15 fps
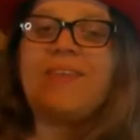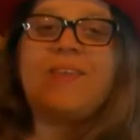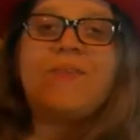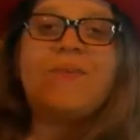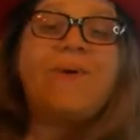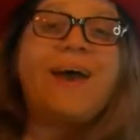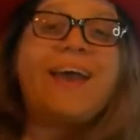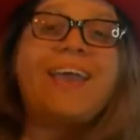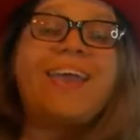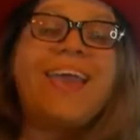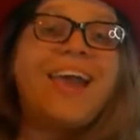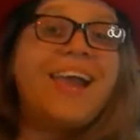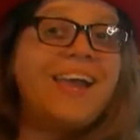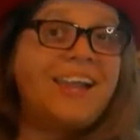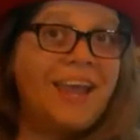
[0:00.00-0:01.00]
Why,
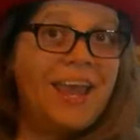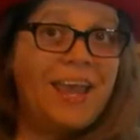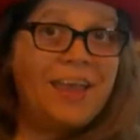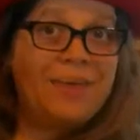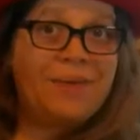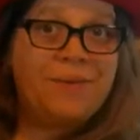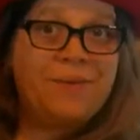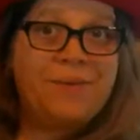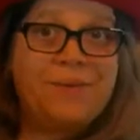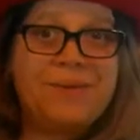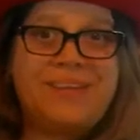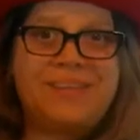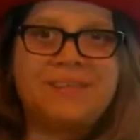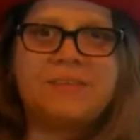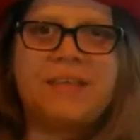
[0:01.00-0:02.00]
hello.
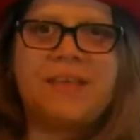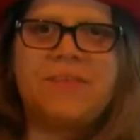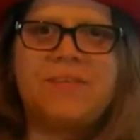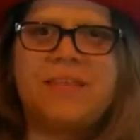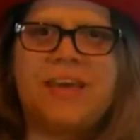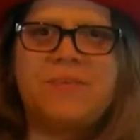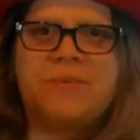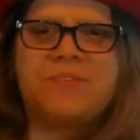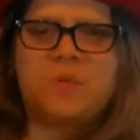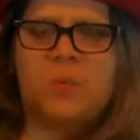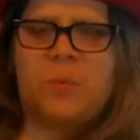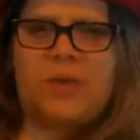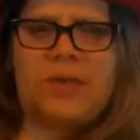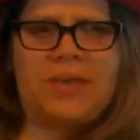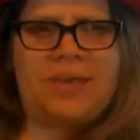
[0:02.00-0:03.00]
Oh, that was
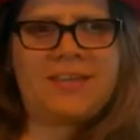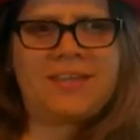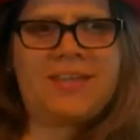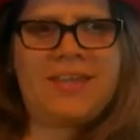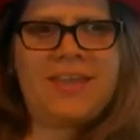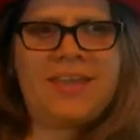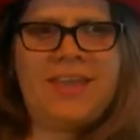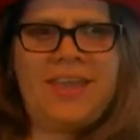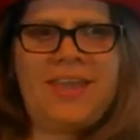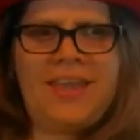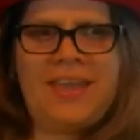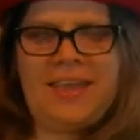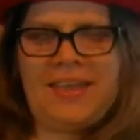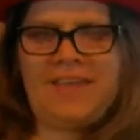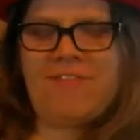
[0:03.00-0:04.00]
weird.
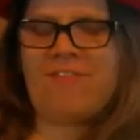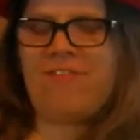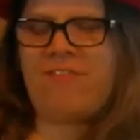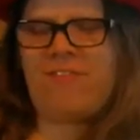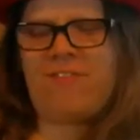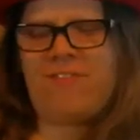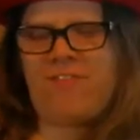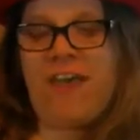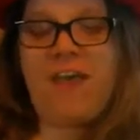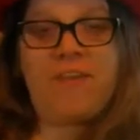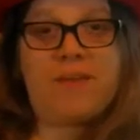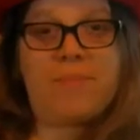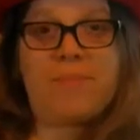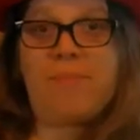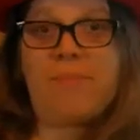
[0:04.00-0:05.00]

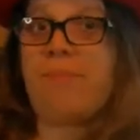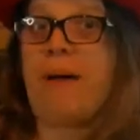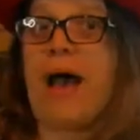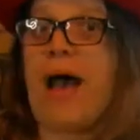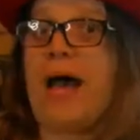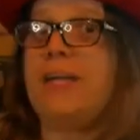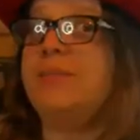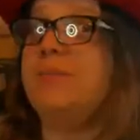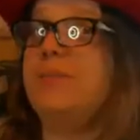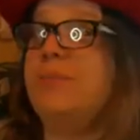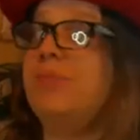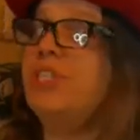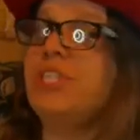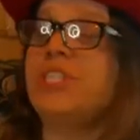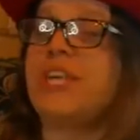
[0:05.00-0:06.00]
Very bad
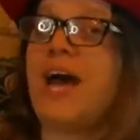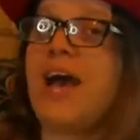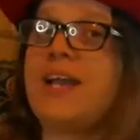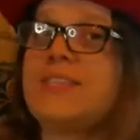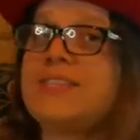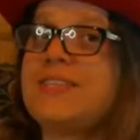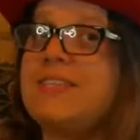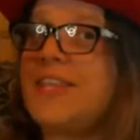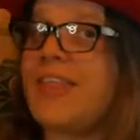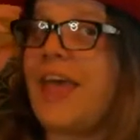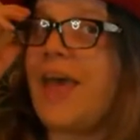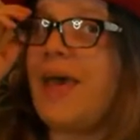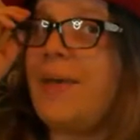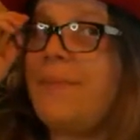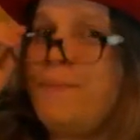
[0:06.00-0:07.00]
British accent
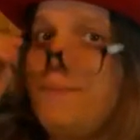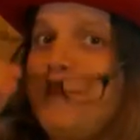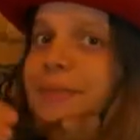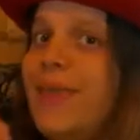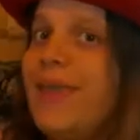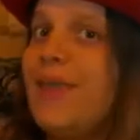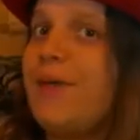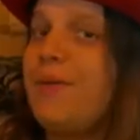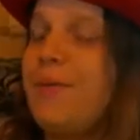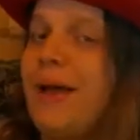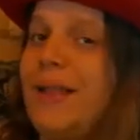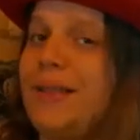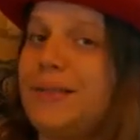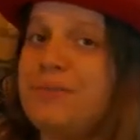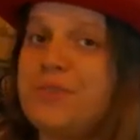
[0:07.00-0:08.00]
there.
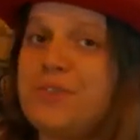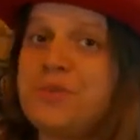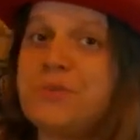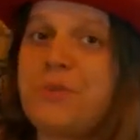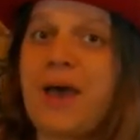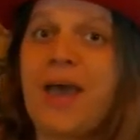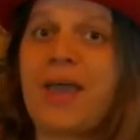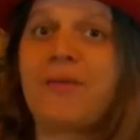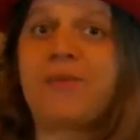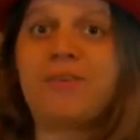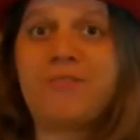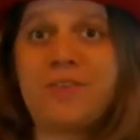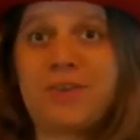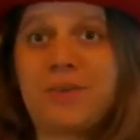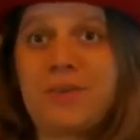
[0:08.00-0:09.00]
Welcome to my
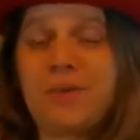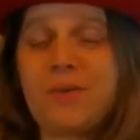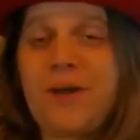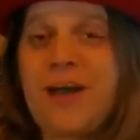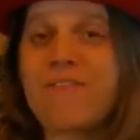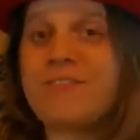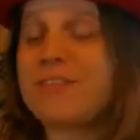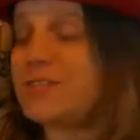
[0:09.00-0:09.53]
review of The